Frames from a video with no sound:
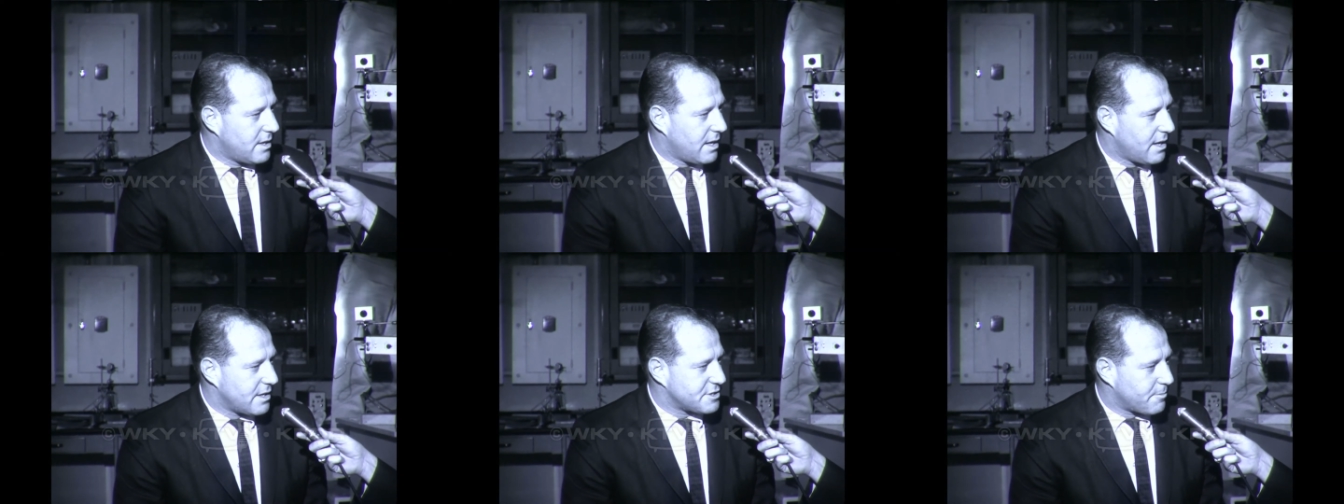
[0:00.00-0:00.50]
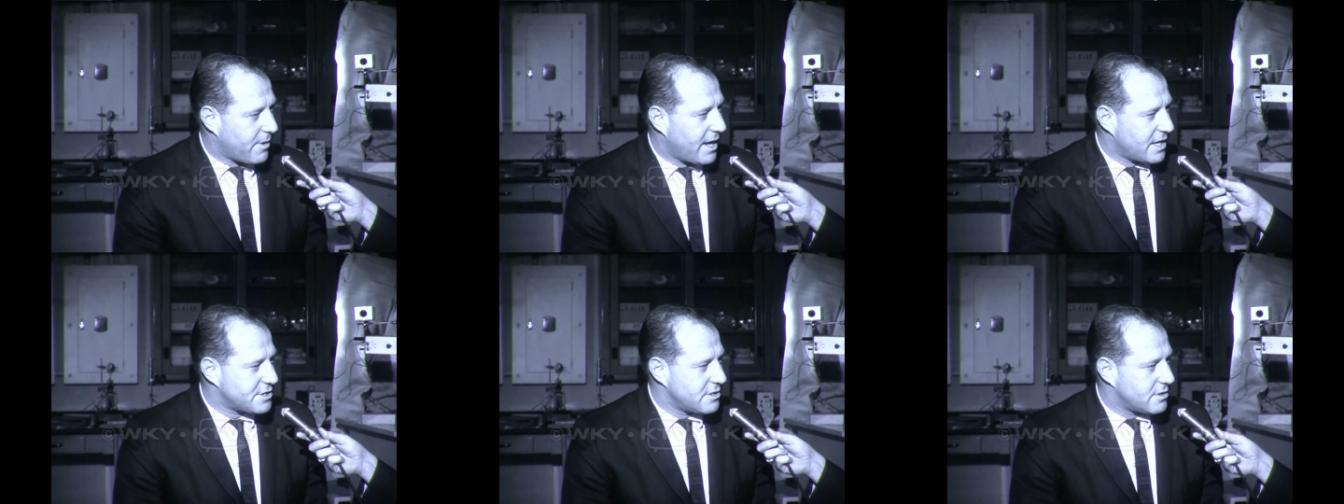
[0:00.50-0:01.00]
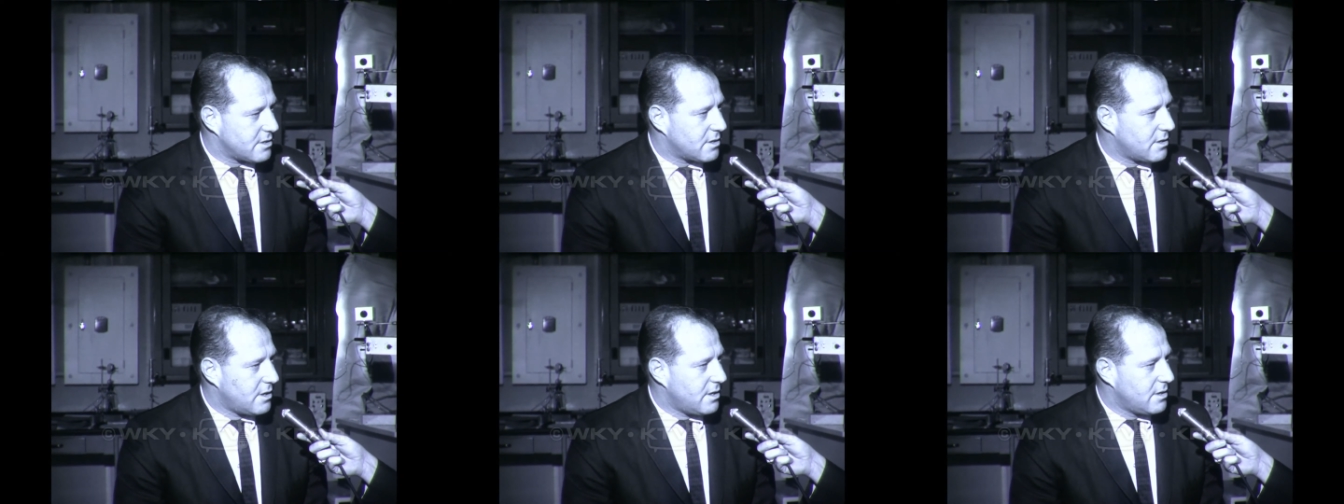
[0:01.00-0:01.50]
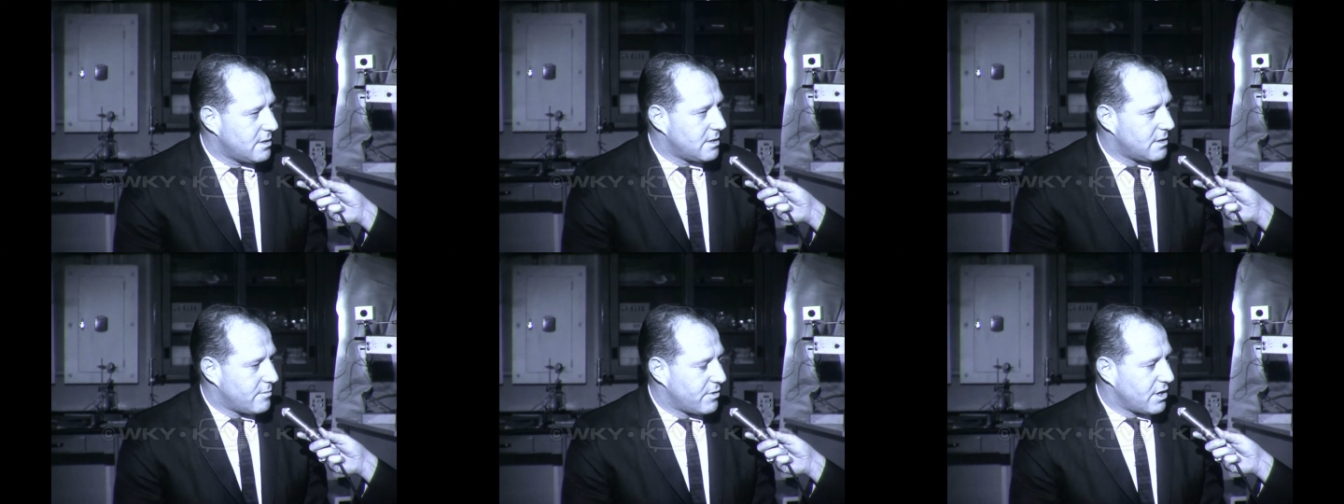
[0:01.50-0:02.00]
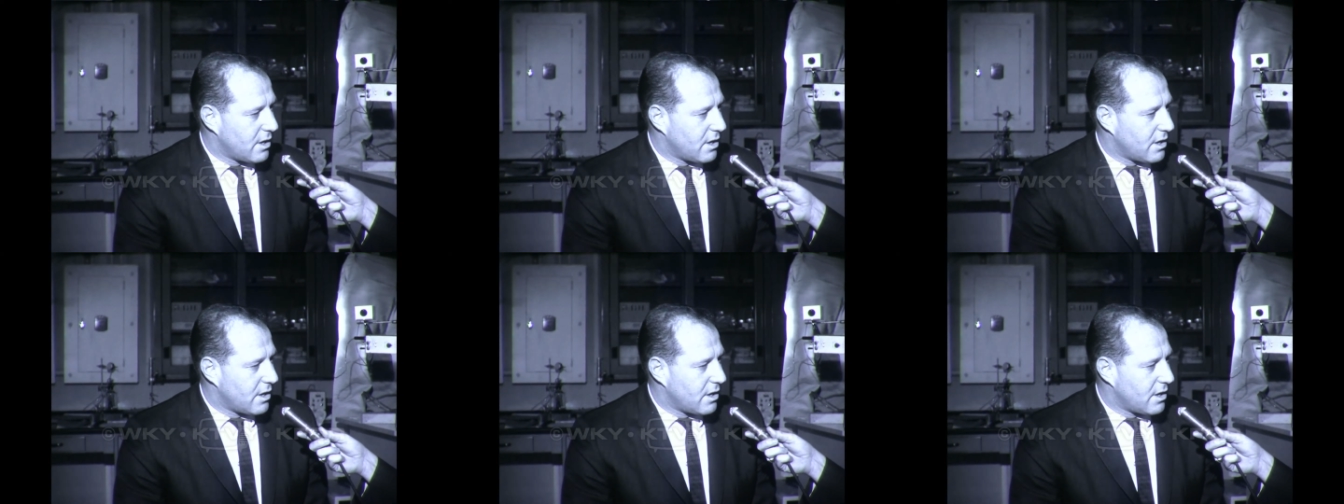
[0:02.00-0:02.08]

as a passenger. Being a